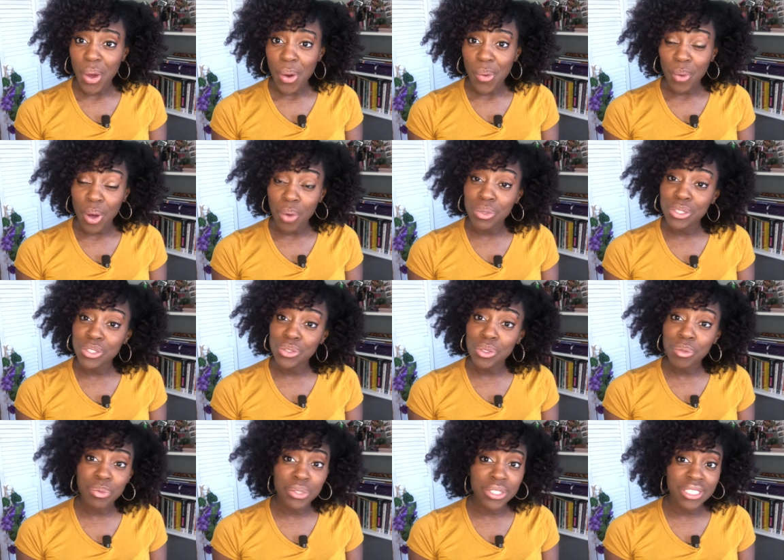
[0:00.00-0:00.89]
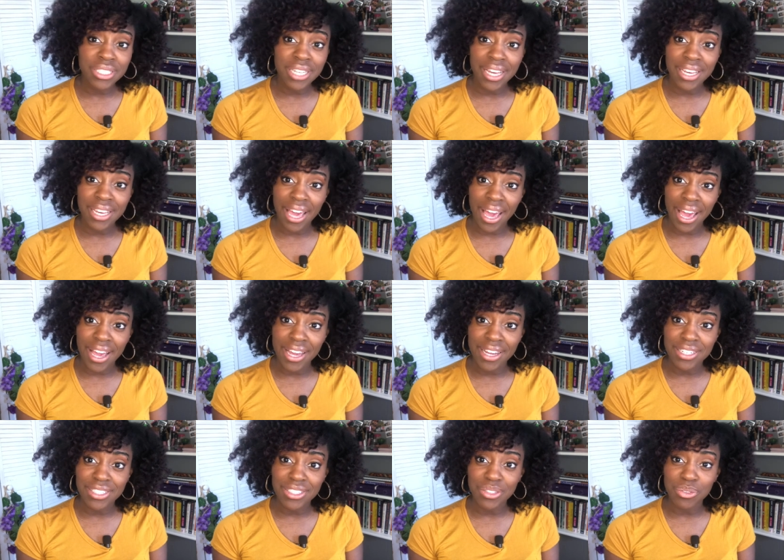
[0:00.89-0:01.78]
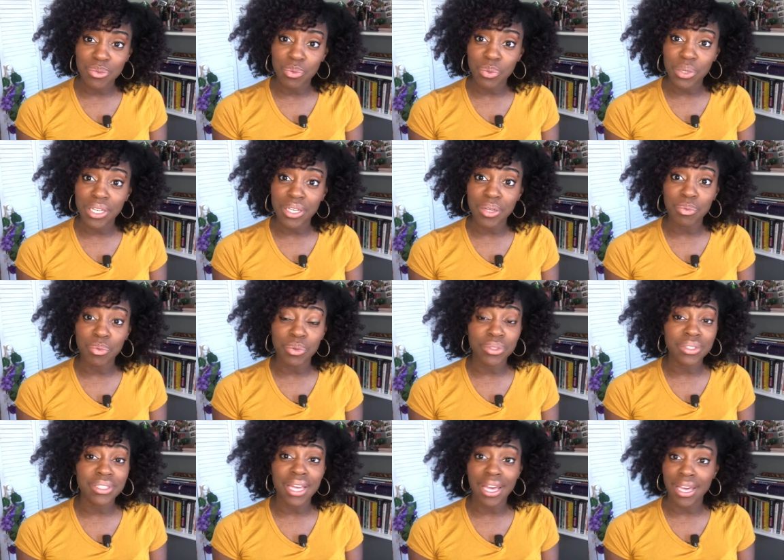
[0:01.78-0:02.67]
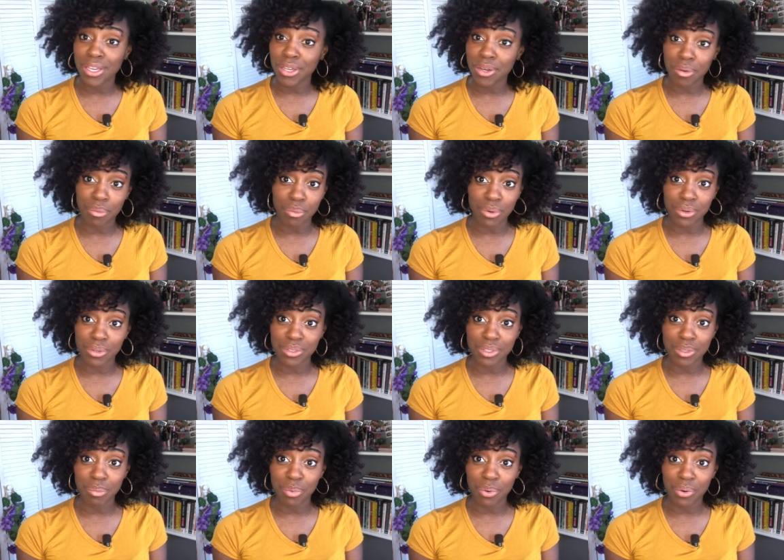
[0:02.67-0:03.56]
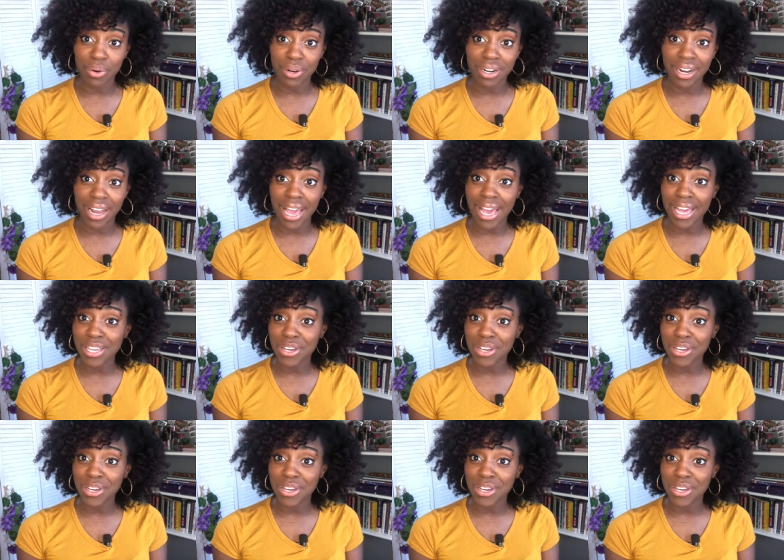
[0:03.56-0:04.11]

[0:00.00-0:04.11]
While we do appreciate cash, we will take your moral support and